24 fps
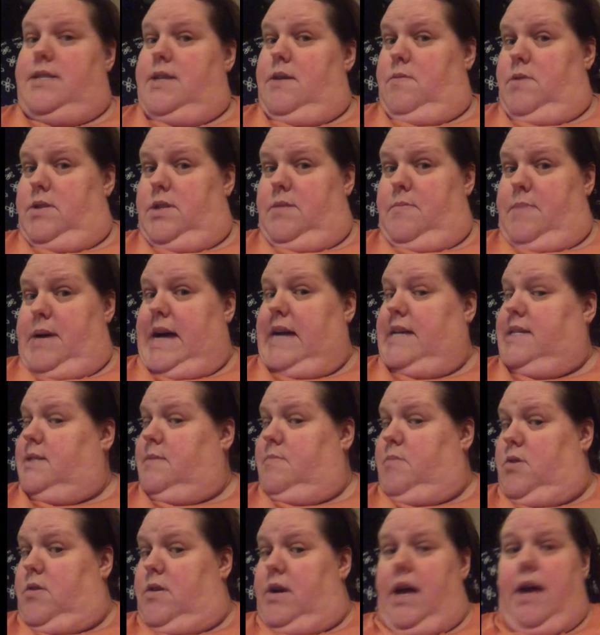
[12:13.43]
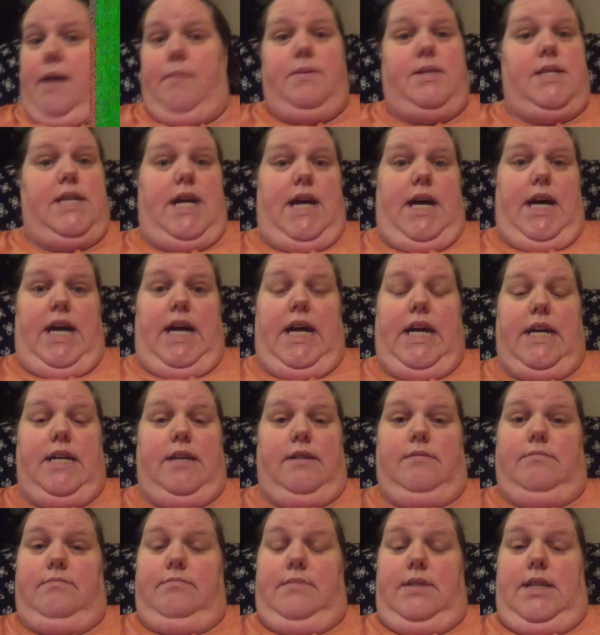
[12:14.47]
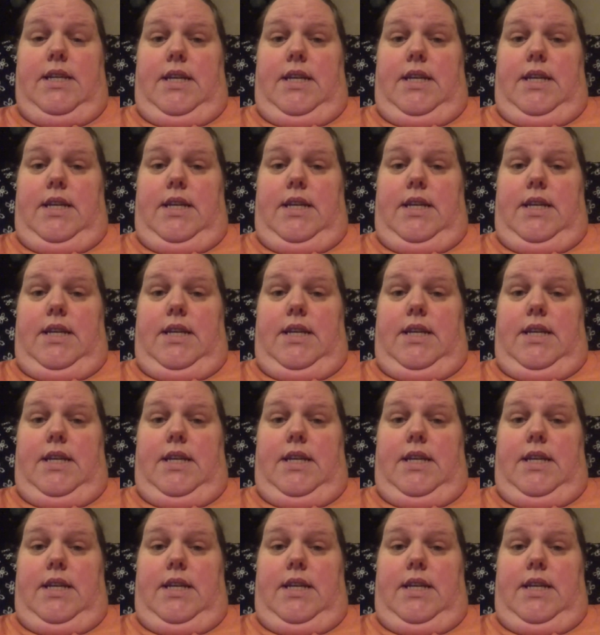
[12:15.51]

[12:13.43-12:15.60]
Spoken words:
I went to basketball game today, and